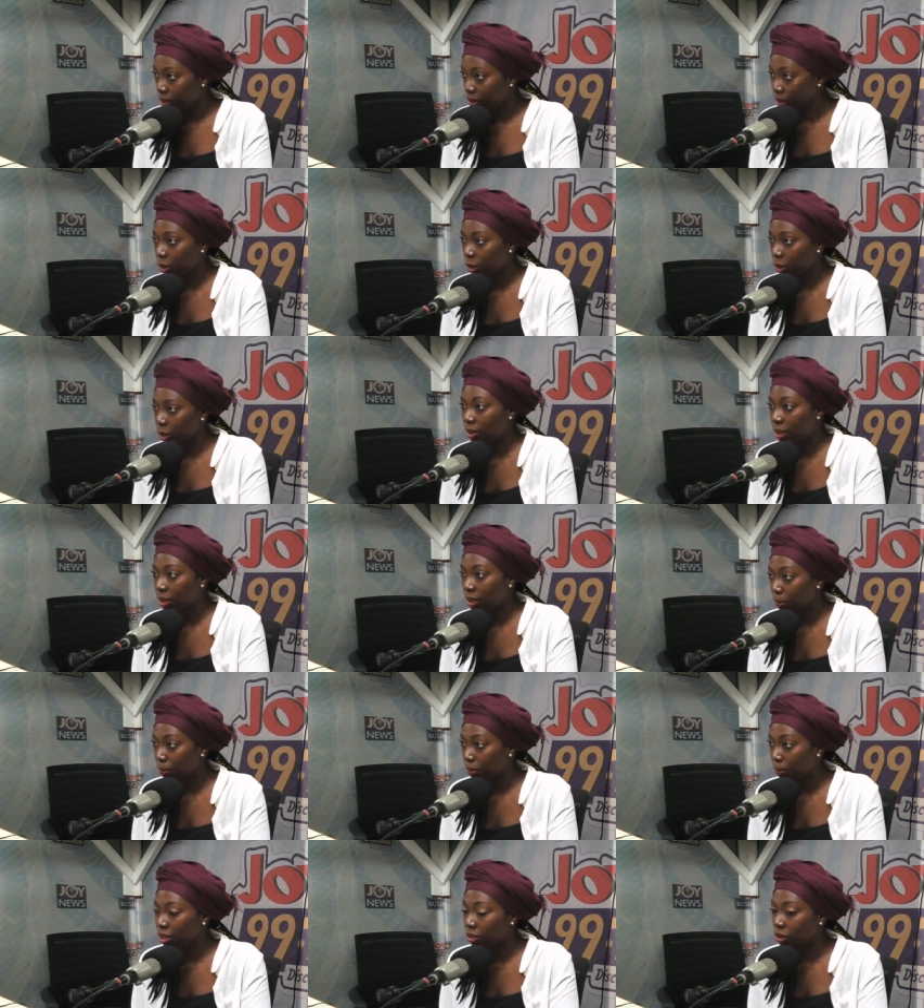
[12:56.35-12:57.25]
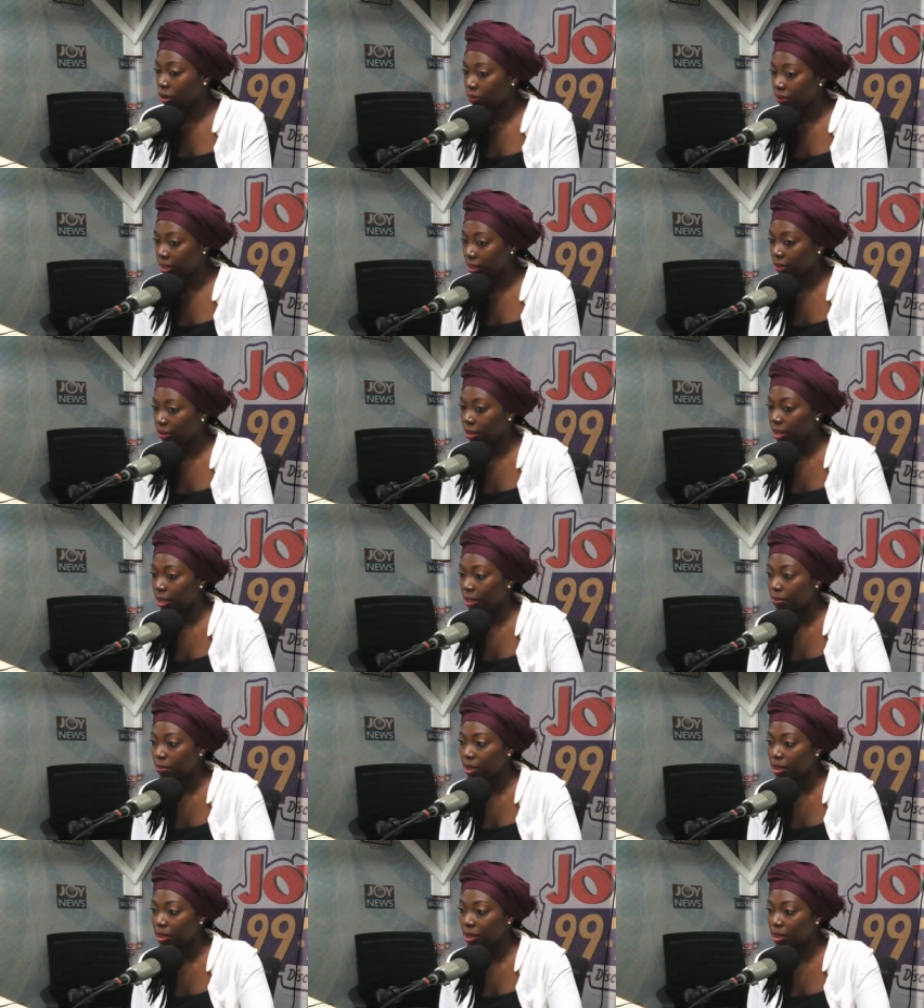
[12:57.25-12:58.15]
And what do they mean by soft skill
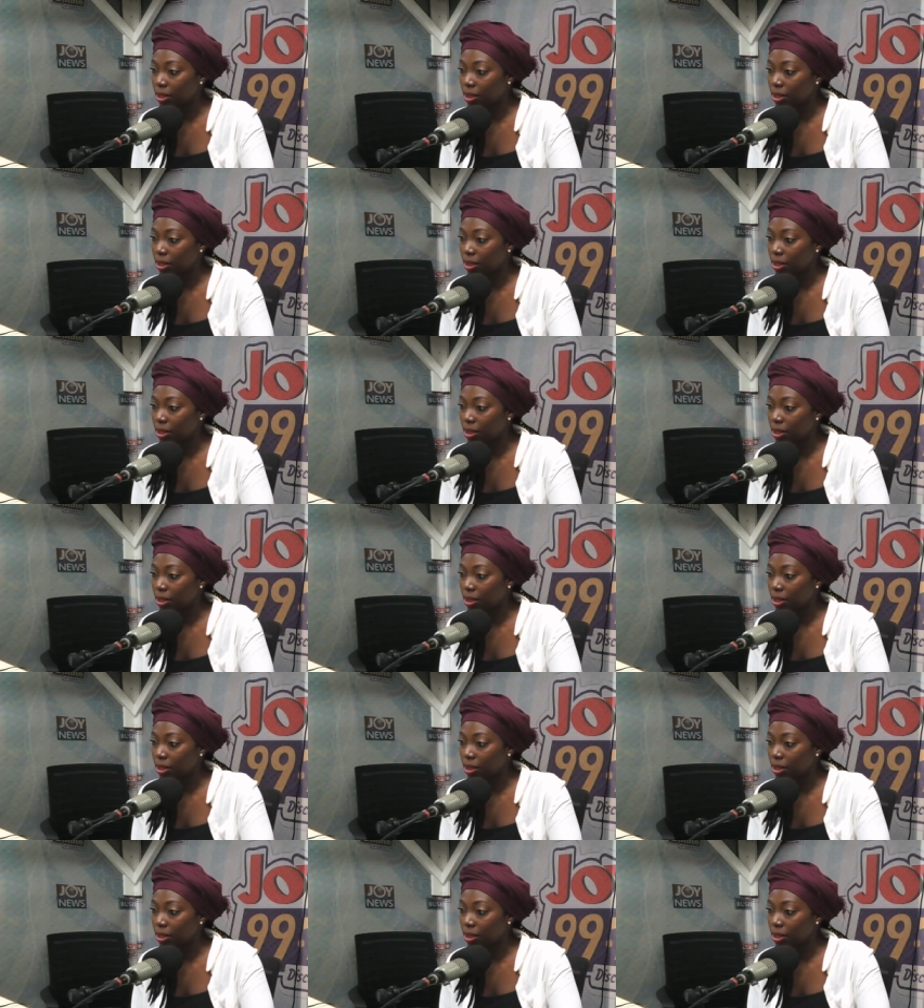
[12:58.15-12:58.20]
elements?